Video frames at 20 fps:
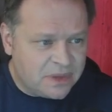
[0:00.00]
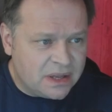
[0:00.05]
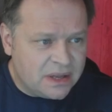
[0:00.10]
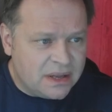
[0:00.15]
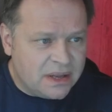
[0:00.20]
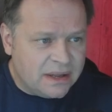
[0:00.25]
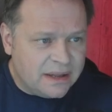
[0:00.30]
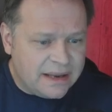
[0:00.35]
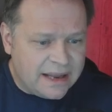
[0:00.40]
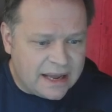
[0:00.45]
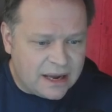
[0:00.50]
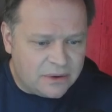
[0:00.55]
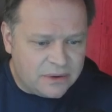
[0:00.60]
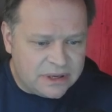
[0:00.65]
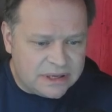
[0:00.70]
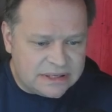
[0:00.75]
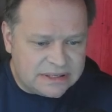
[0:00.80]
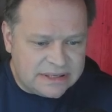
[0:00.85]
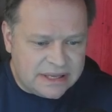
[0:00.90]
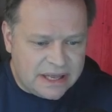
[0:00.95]
Now you
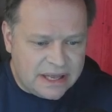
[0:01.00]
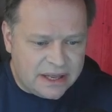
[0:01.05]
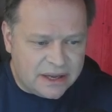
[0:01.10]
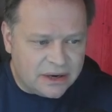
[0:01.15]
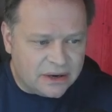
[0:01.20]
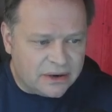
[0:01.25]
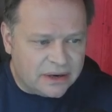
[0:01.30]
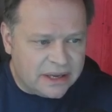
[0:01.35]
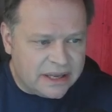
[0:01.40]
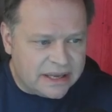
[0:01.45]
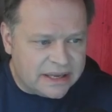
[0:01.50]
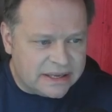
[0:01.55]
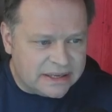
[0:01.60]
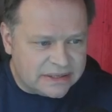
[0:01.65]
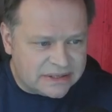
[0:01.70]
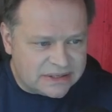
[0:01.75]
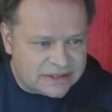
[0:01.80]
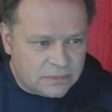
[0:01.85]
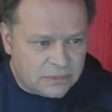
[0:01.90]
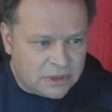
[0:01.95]
can see here
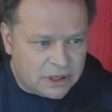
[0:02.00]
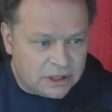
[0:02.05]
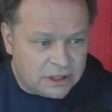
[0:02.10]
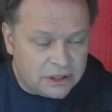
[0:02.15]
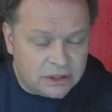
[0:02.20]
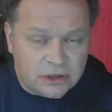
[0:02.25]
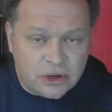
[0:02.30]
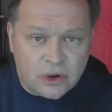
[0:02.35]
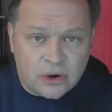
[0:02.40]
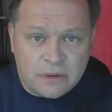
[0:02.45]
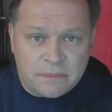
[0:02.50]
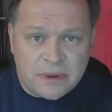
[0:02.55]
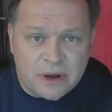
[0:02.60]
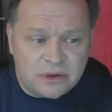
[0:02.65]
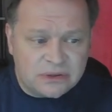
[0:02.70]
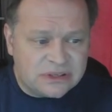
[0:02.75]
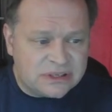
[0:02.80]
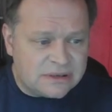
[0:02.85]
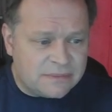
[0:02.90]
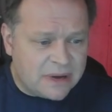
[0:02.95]
is a little note
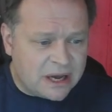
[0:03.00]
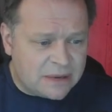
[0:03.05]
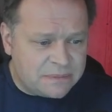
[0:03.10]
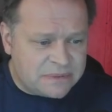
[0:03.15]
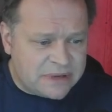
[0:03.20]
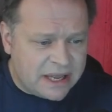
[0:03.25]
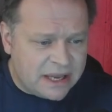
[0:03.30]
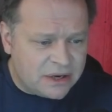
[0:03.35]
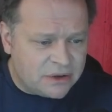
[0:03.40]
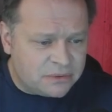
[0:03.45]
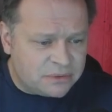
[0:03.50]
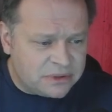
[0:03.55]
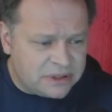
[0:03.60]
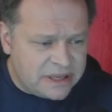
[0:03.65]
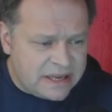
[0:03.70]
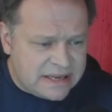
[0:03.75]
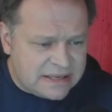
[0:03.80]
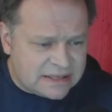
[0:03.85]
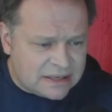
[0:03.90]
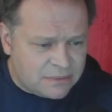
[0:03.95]
about some updated
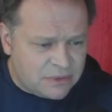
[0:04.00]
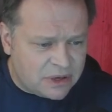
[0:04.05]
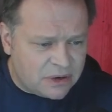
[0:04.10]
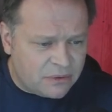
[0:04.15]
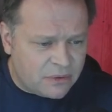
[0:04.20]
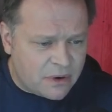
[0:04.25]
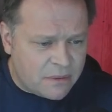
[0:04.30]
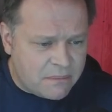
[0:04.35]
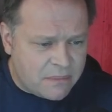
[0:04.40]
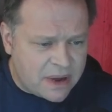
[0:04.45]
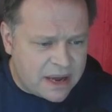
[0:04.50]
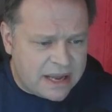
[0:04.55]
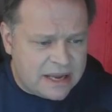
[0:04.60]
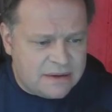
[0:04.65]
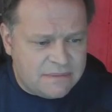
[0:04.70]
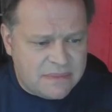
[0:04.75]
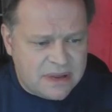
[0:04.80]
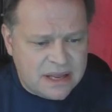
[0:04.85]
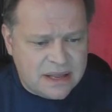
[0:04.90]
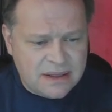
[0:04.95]
release. I'm going to
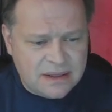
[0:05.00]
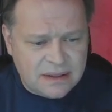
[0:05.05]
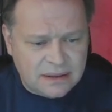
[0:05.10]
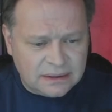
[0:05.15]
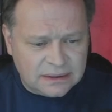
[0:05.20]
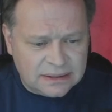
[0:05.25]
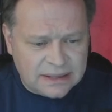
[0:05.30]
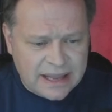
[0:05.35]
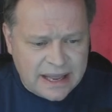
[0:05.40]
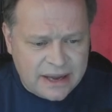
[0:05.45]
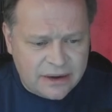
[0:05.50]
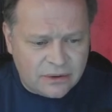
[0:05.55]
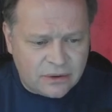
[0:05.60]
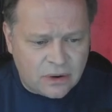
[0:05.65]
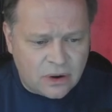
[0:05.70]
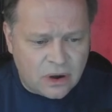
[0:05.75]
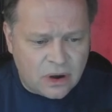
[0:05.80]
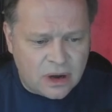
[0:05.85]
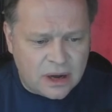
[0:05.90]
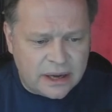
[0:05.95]
remind me later
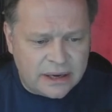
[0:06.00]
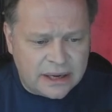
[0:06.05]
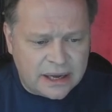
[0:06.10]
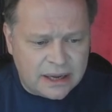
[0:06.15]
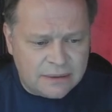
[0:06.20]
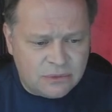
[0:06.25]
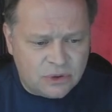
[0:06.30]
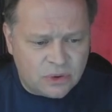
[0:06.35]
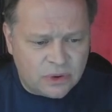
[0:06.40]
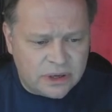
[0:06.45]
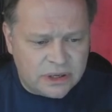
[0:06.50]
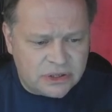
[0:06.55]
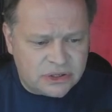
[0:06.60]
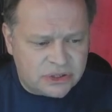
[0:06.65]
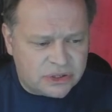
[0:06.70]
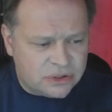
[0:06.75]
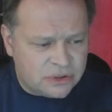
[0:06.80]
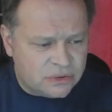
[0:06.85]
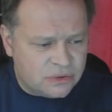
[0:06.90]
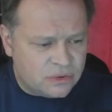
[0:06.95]
on. I'm going
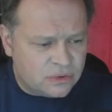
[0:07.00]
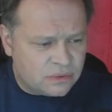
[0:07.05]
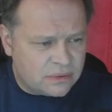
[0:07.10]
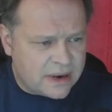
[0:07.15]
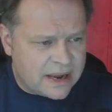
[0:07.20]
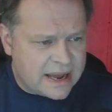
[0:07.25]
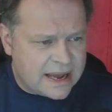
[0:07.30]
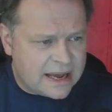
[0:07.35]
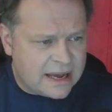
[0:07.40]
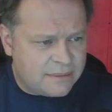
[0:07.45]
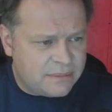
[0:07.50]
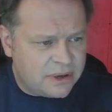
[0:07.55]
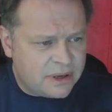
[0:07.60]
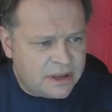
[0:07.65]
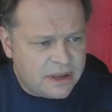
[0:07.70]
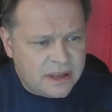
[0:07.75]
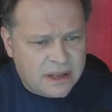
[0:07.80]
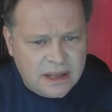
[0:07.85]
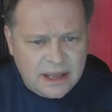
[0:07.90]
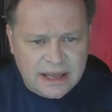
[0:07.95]
to grab
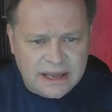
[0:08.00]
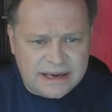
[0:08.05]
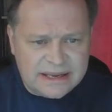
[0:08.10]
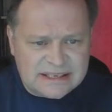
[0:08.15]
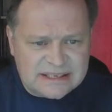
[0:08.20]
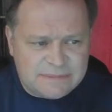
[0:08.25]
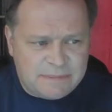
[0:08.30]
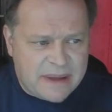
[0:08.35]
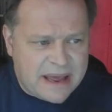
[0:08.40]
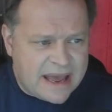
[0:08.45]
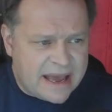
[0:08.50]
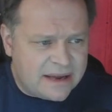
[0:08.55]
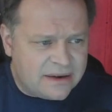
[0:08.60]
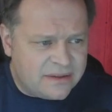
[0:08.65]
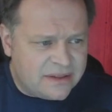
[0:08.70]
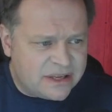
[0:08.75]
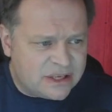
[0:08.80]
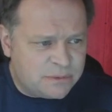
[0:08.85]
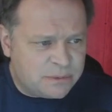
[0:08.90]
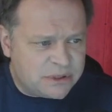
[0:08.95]
and expand
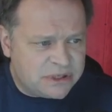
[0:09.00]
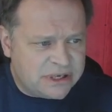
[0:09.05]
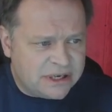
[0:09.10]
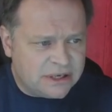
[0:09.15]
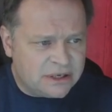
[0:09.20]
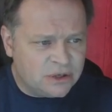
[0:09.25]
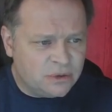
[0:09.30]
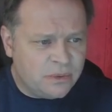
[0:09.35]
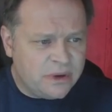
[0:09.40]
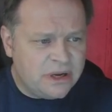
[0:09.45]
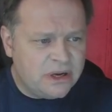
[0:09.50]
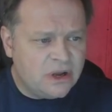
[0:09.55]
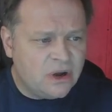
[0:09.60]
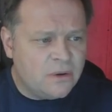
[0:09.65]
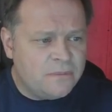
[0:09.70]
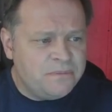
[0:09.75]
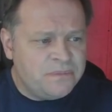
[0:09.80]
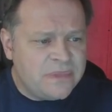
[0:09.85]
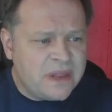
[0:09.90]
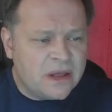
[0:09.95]
this particular
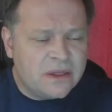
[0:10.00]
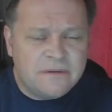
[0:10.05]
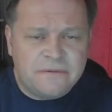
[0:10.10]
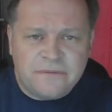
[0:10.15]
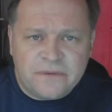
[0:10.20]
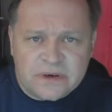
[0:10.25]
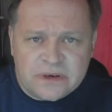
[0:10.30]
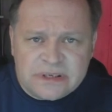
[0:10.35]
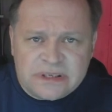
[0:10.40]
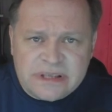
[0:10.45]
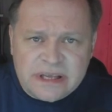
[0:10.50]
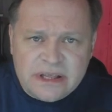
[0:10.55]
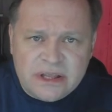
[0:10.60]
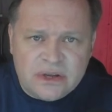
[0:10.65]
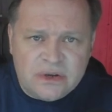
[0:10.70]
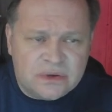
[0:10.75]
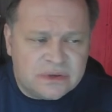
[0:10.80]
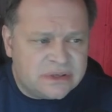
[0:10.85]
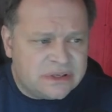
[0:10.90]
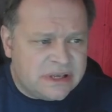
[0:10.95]
window. Now the first thing that
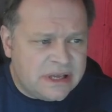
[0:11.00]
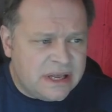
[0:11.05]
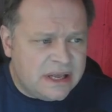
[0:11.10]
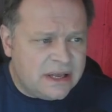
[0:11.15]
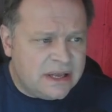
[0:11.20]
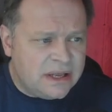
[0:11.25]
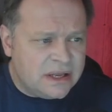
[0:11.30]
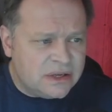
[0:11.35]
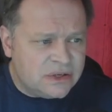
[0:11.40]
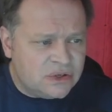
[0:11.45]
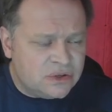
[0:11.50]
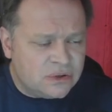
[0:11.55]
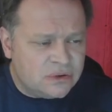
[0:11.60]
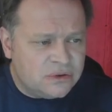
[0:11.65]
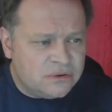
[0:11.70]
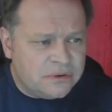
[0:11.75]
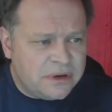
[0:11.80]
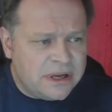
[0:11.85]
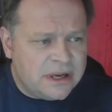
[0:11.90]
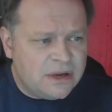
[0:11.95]
you're seeing is you're
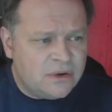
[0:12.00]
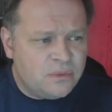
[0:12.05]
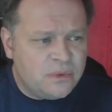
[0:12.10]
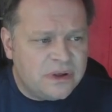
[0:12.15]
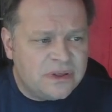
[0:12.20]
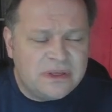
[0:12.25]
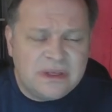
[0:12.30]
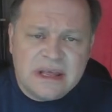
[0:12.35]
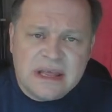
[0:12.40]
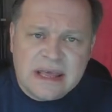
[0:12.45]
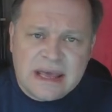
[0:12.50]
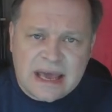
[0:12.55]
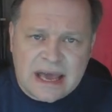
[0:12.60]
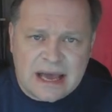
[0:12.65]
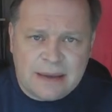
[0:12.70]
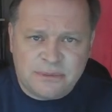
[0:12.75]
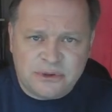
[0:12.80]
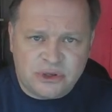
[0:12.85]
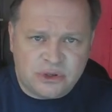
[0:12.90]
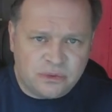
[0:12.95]
greeted with the
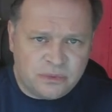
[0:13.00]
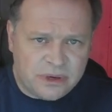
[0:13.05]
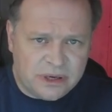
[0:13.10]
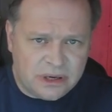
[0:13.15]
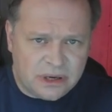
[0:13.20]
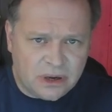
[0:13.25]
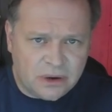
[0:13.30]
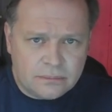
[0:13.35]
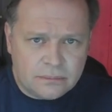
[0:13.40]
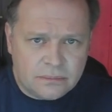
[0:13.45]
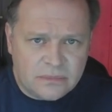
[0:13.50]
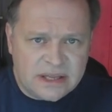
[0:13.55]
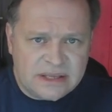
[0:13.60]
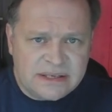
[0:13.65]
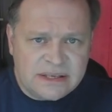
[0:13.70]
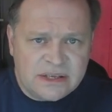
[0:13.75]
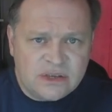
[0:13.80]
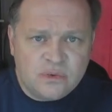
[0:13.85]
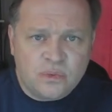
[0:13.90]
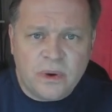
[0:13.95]
capture window. This
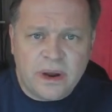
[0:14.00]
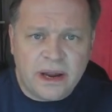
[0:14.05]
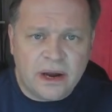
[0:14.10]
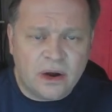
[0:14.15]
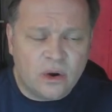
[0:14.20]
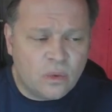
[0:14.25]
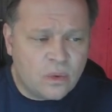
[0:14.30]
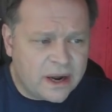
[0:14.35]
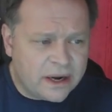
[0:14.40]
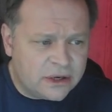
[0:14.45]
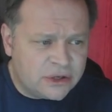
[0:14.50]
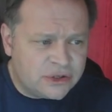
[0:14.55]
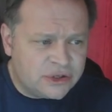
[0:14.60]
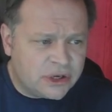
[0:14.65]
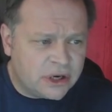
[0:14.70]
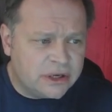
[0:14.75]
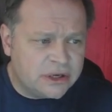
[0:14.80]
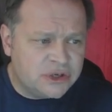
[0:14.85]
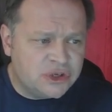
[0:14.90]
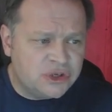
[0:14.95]
is where
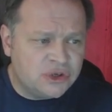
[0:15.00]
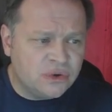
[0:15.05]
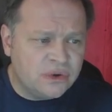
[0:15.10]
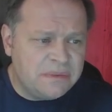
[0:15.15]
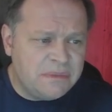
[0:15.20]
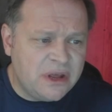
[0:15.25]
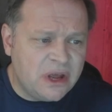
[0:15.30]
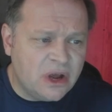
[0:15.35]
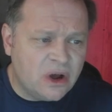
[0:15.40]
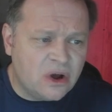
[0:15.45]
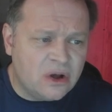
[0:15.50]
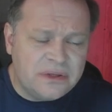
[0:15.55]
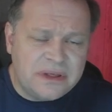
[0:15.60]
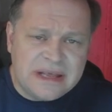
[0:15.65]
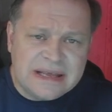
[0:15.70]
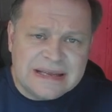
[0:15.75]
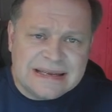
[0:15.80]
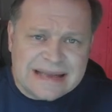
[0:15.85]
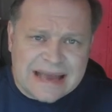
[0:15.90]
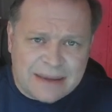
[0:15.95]
Wireshark is showing me all
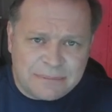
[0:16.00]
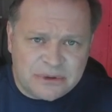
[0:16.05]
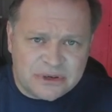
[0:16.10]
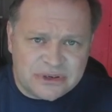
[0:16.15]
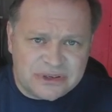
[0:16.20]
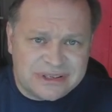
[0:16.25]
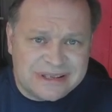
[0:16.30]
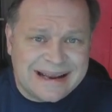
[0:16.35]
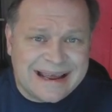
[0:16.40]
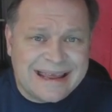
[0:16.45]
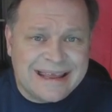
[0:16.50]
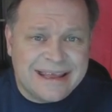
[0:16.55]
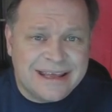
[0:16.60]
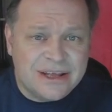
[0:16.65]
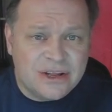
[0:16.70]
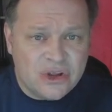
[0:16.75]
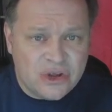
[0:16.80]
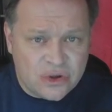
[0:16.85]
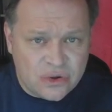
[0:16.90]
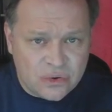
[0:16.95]
the adapters that I
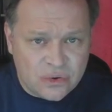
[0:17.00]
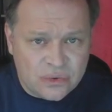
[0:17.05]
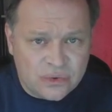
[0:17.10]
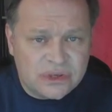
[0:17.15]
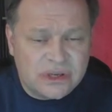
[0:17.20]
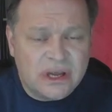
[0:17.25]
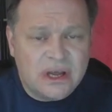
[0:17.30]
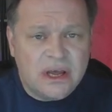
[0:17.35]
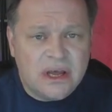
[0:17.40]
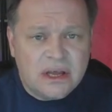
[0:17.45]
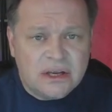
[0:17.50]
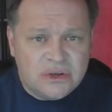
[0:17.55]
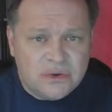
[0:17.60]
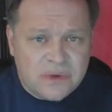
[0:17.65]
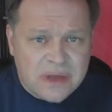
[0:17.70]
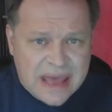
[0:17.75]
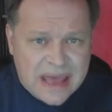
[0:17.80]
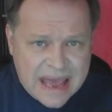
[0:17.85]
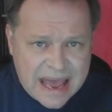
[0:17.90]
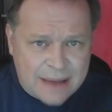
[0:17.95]
can use to
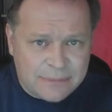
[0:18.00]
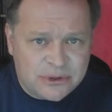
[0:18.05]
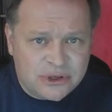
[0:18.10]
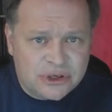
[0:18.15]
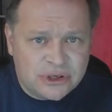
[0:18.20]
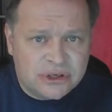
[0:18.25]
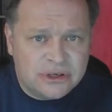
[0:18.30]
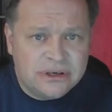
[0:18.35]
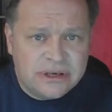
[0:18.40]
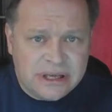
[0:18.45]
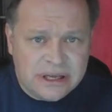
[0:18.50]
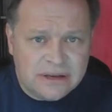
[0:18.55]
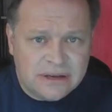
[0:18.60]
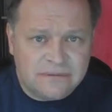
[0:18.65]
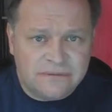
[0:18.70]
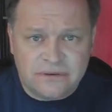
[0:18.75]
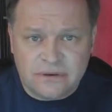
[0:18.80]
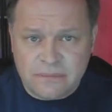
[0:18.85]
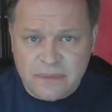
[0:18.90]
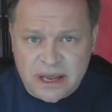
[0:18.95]
capture
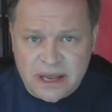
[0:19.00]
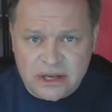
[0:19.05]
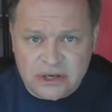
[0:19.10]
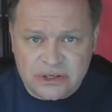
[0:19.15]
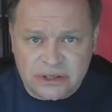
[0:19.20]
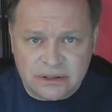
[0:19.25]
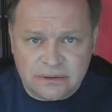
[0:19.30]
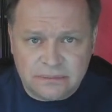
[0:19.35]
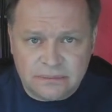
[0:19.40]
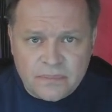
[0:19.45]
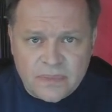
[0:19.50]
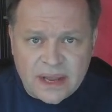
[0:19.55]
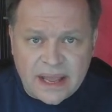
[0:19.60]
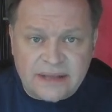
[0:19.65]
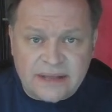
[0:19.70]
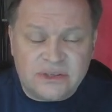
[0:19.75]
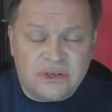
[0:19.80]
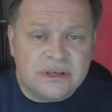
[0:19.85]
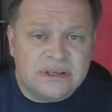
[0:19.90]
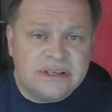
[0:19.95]
information.
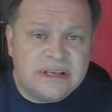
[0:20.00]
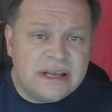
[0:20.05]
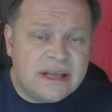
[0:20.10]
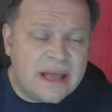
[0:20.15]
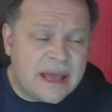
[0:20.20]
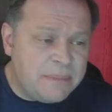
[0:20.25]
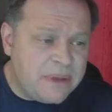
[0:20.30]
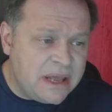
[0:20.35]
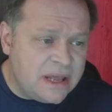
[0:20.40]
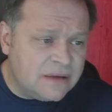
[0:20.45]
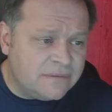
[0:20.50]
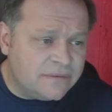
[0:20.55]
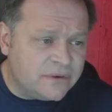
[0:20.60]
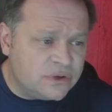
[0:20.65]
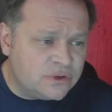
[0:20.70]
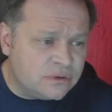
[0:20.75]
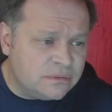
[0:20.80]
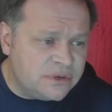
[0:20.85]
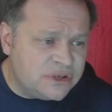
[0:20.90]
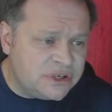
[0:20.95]
As you can see, being a
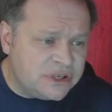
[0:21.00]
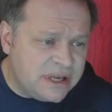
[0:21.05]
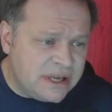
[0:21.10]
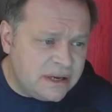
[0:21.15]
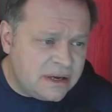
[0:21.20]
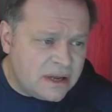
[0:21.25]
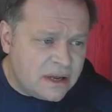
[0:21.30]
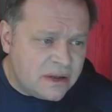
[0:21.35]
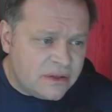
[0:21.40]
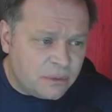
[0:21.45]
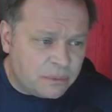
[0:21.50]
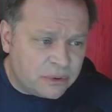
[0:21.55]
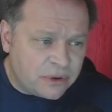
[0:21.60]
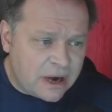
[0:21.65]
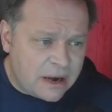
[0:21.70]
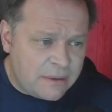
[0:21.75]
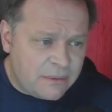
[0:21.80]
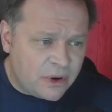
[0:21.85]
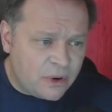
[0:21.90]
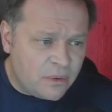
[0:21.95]
virtual machine, the
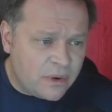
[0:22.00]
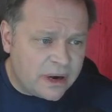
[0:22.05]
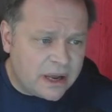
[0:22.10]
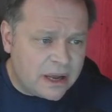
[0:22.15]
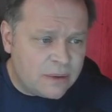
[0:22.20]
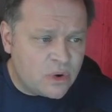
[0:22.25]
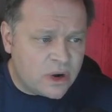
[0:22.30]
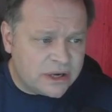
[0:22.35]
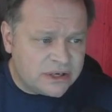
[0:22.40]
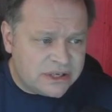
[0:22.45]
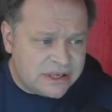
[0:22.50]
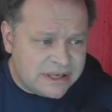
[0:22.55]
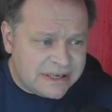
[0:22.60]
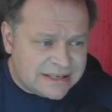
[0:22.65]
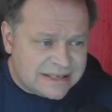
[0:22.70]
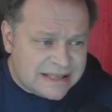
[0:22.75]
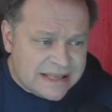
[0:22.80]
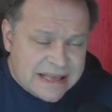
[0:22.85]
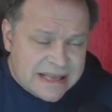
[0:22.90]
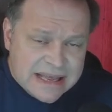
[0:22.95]
primary one I'm watching
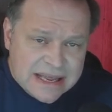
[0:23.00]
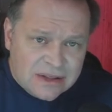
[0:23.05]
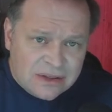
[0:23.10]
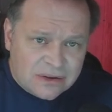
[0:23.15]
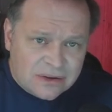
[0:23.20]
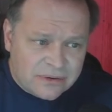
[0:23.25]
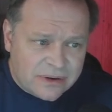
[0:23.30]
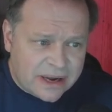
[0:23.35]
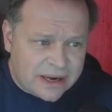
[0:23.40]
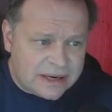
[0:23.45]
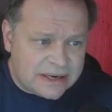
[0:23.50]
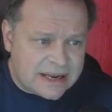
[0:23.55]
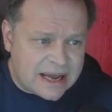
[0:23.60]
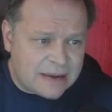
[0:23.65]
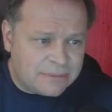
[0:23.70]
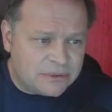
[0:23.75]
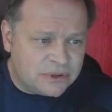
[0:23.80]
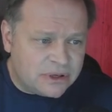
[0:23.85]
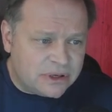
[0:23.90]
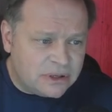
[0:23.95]
is the Ethernet
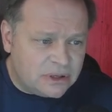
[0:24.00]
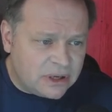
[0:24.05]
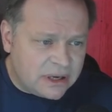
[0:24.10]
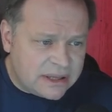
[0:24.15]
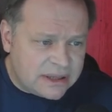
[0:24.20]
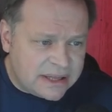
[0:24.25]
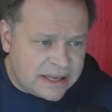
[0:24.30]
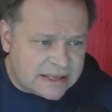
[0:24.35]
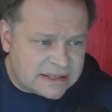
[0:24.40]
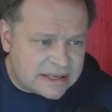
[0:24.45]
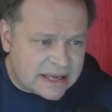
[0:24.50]
adapter. And look at this.